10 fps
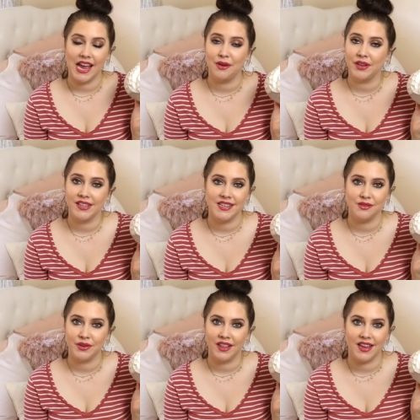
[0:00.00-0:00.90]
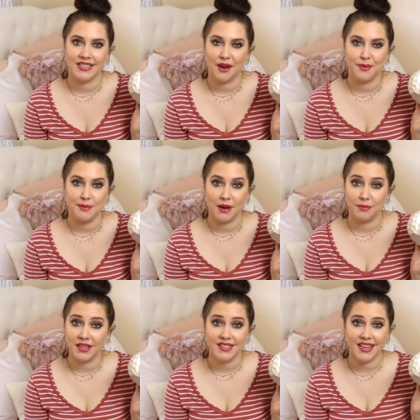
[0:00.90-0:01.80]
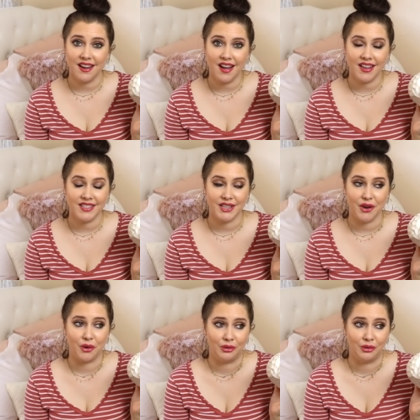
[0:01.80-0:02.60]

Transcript: I really didn't realize how many pumpkins I got so